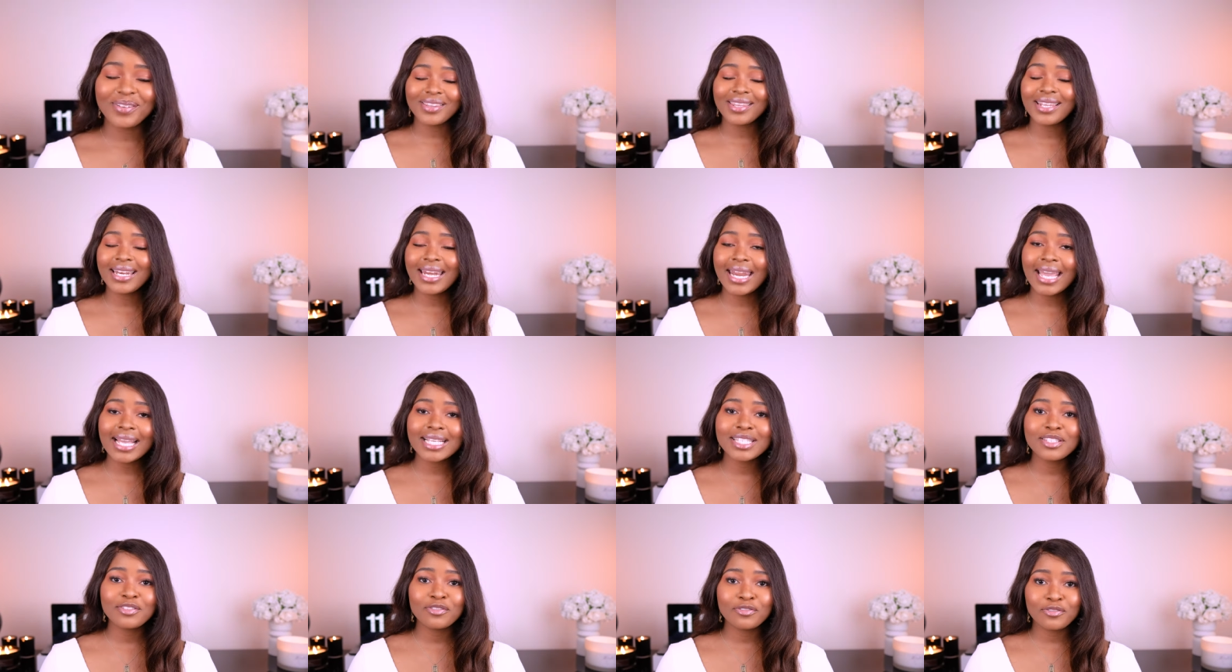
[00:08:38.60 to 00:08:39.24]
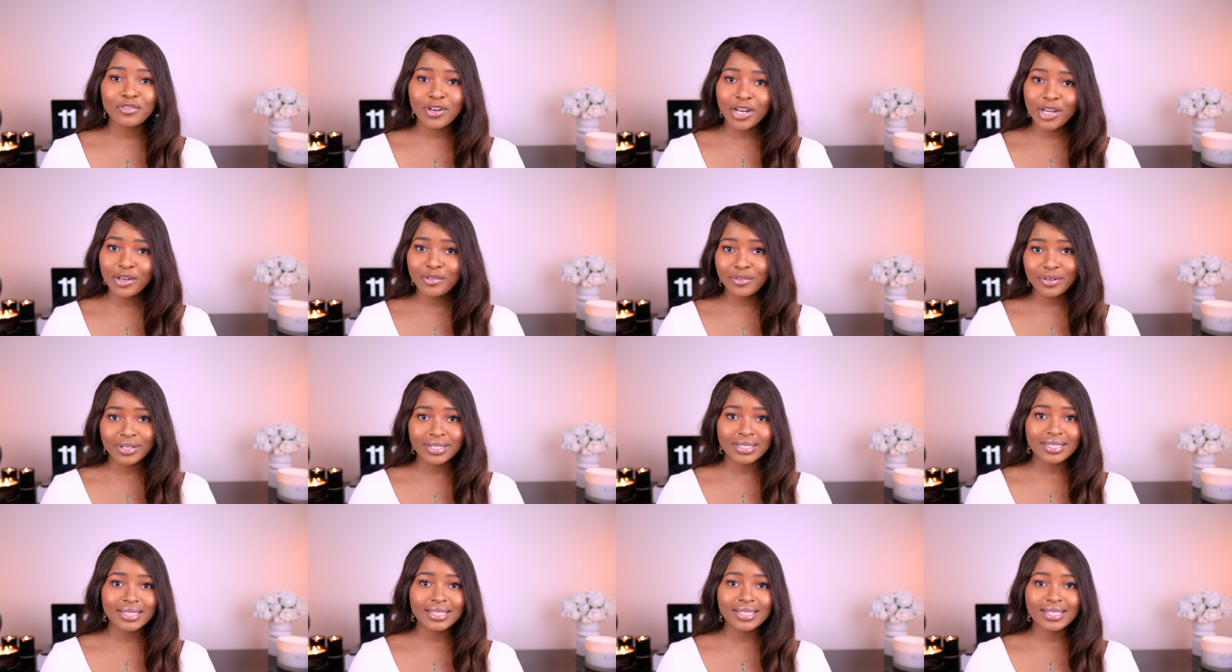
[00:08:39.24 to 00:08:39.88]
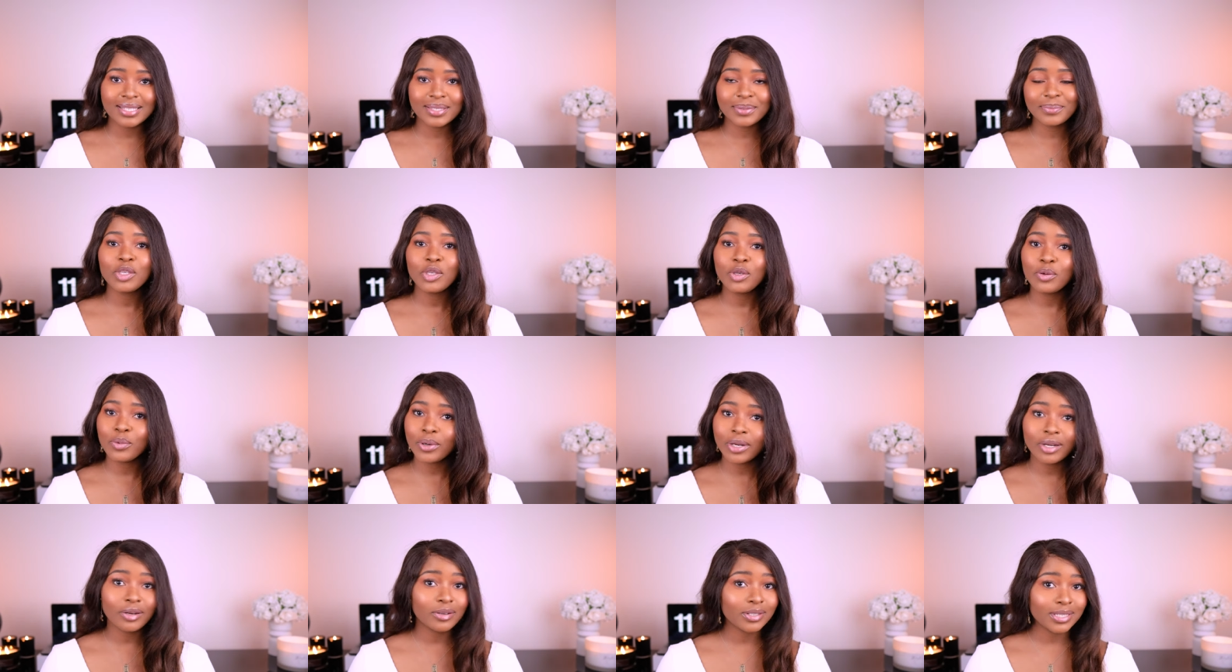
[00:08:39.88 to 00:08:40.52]
for the next fragrance,
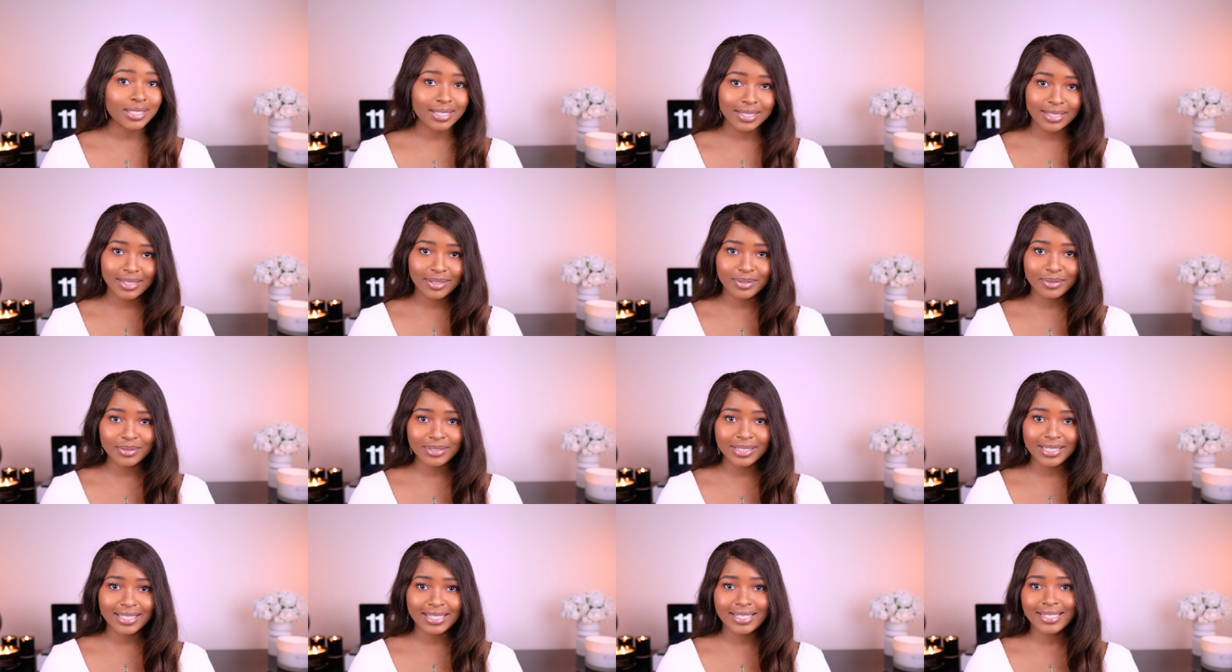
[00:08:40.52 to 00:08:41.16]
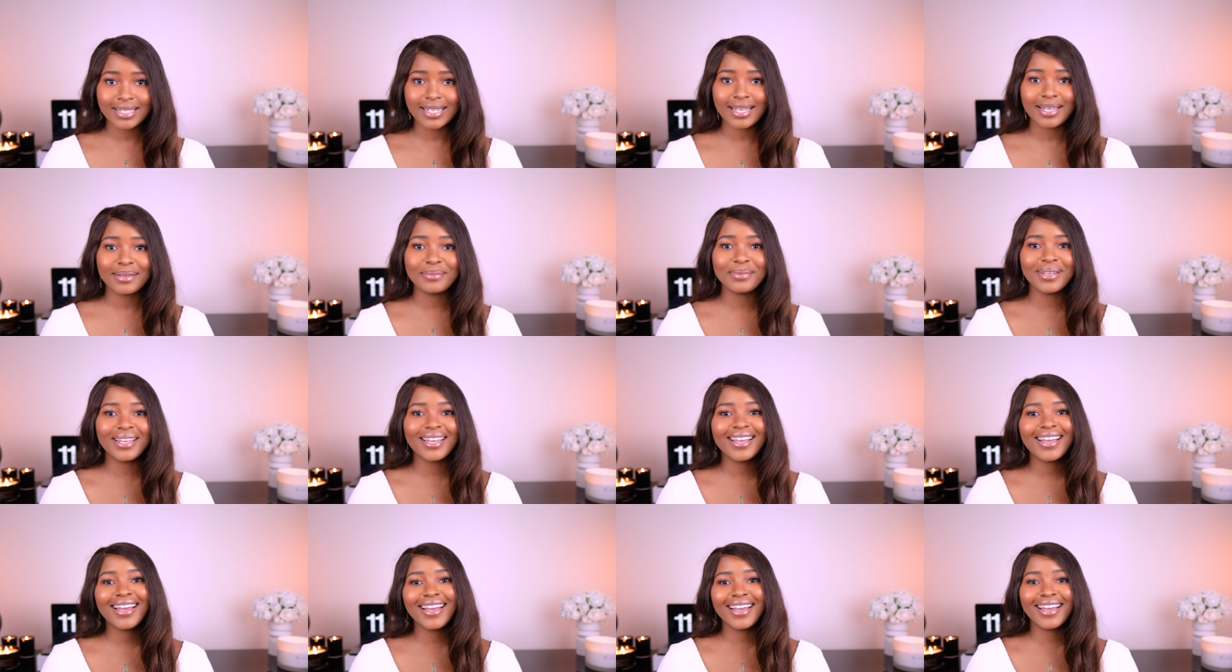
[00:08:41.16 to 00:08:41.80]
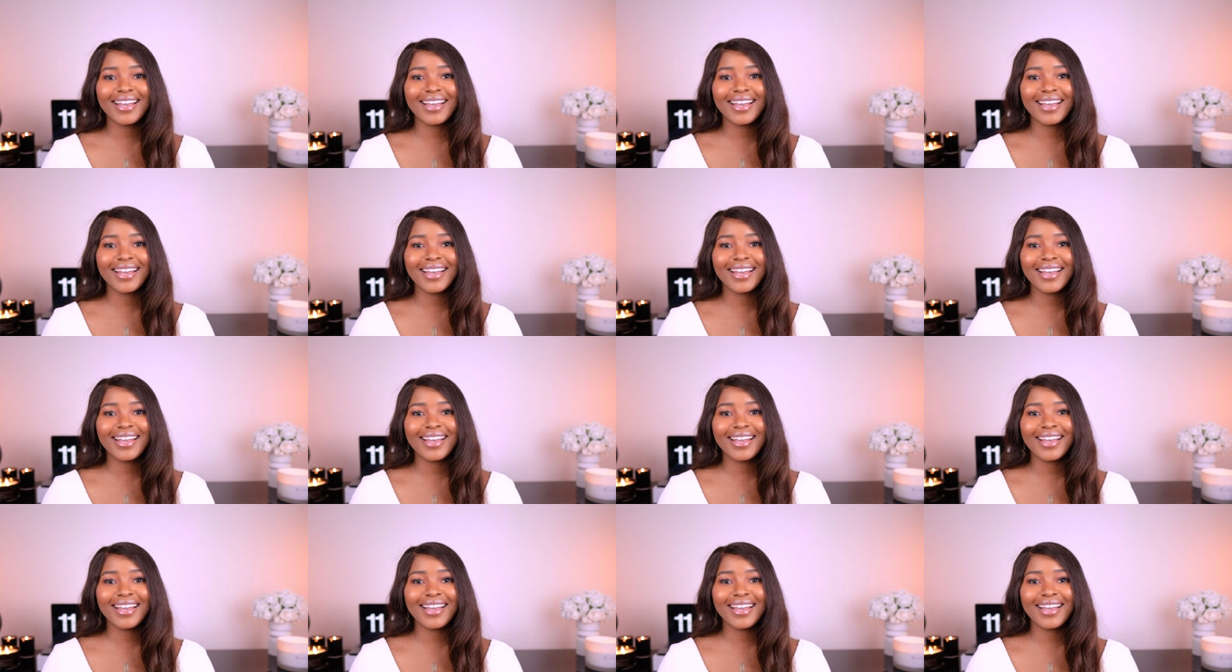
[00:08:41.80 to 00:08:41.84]
you are not single this time.